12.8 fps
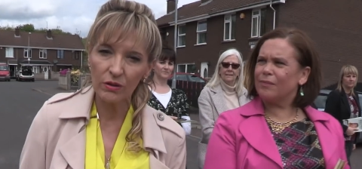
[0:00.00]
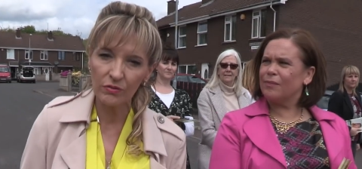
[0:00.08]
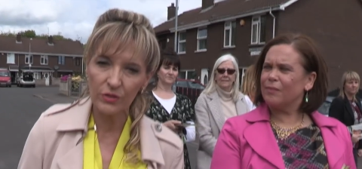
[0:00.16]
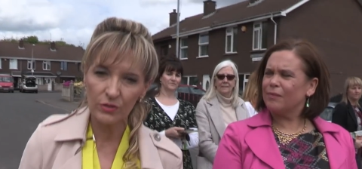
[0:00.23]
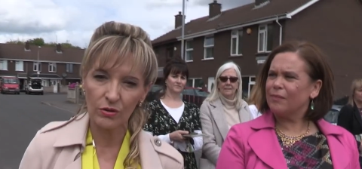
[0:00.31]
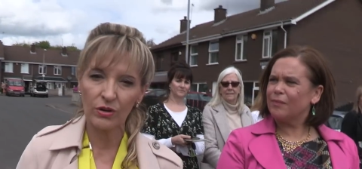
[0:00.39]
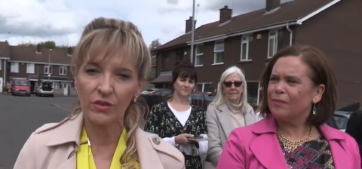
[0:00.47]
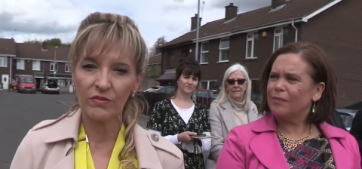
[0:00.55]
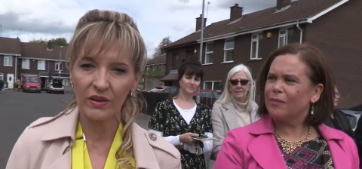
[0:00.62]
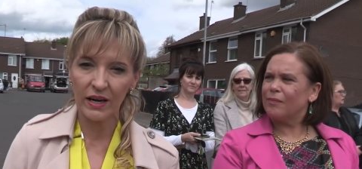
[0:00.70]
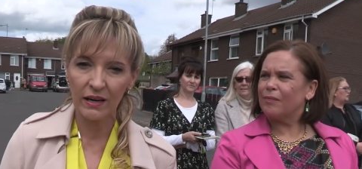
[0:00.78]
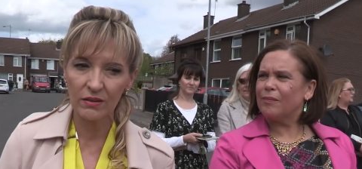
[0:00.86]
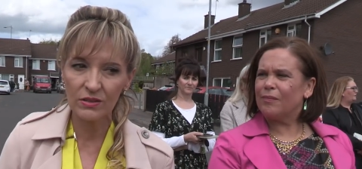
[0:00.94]
Speaker 1: of the north of
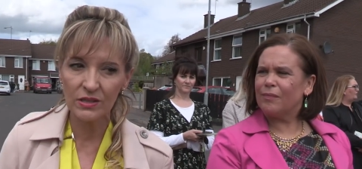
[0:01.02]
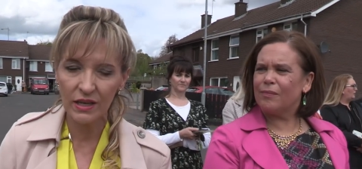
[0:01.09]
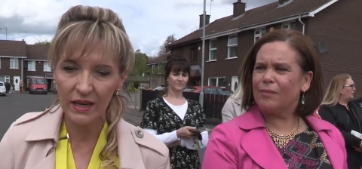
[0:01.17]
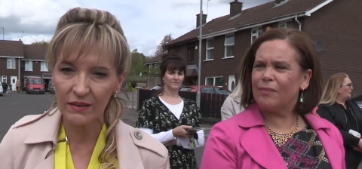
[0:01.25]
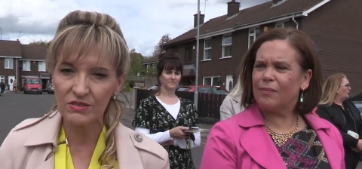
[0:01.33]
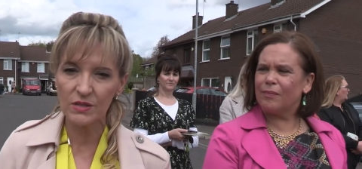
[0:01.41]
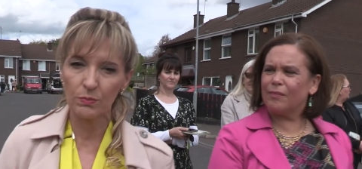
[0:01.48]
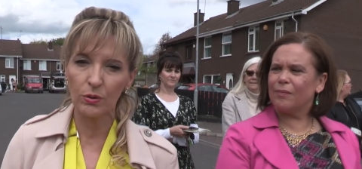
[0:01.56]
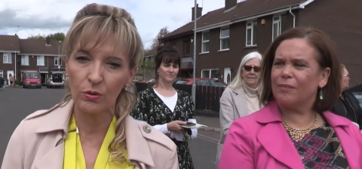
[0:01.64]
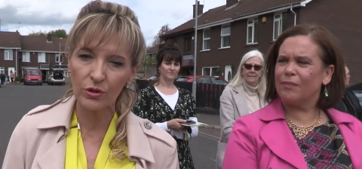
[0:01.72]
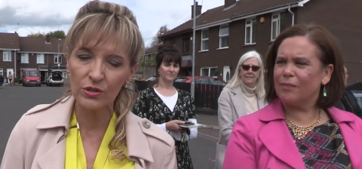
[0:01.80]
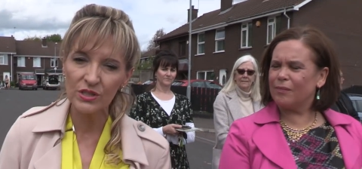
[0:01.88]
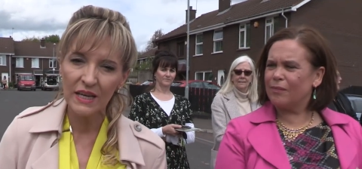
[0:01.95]
Ireland have
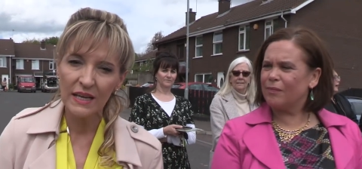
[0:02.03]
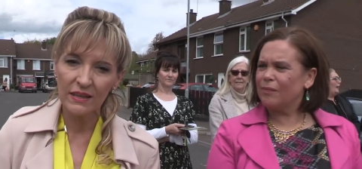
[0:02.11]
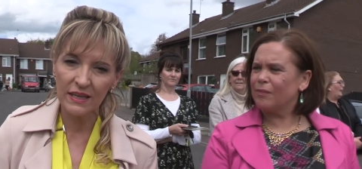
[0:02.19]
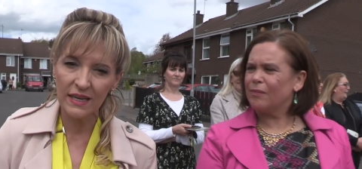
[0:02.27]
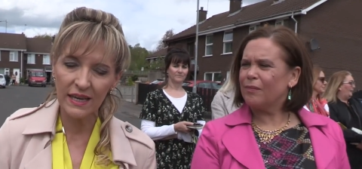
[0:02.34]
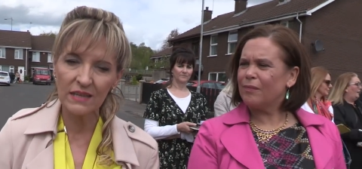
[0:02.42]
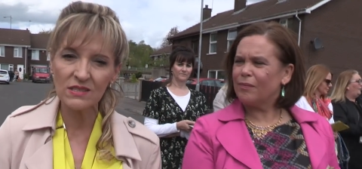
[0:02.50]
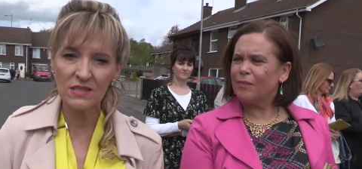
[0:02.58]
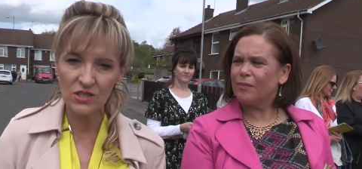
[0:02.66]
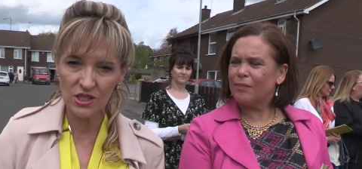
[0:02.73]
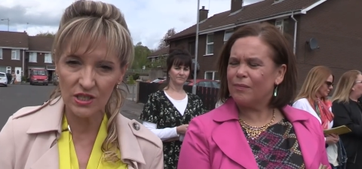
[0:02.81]
supported the case that